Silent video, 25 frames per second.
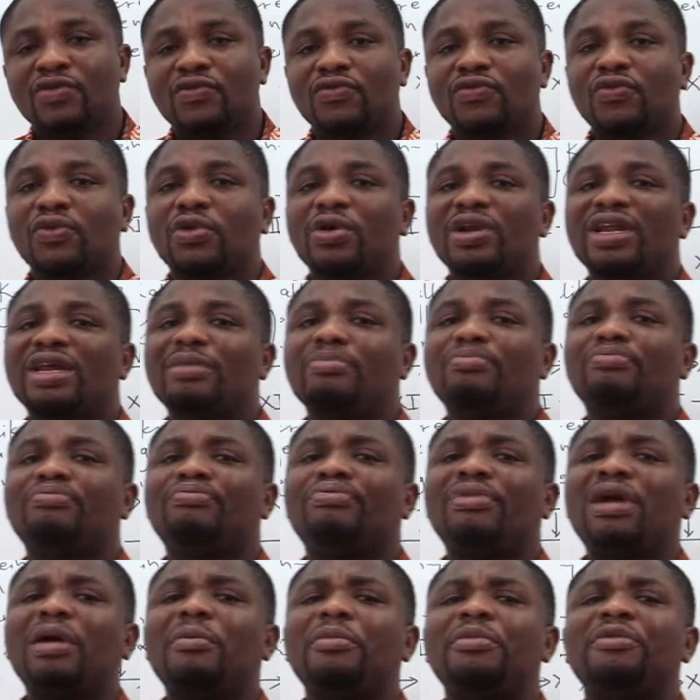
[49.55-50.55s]
For the
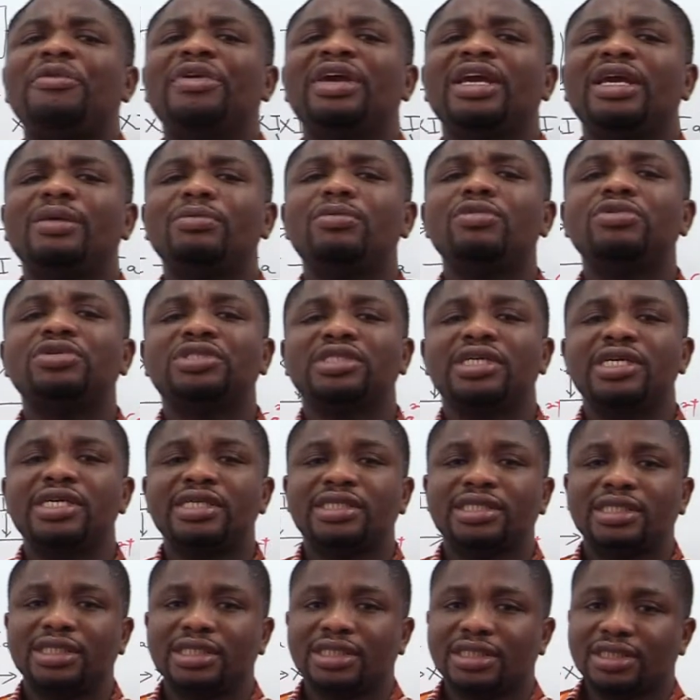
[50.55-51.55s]
primary
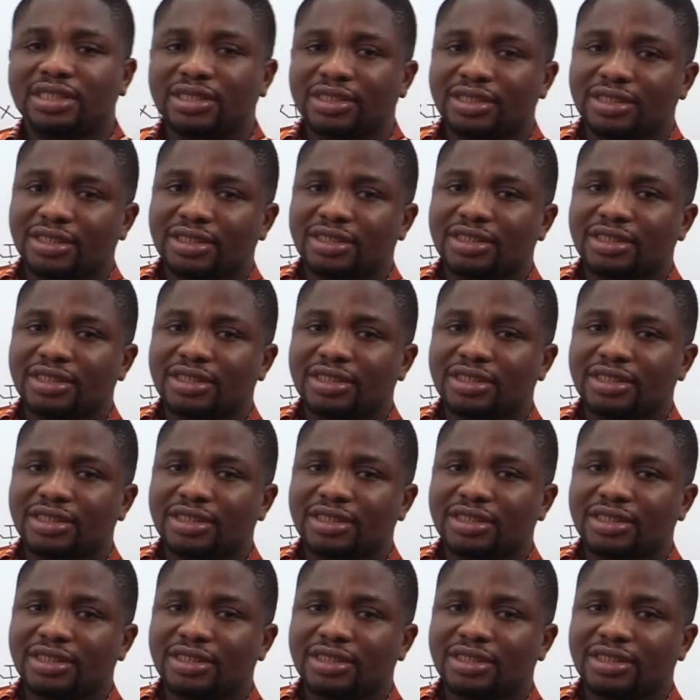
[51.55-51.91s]
hemostasis,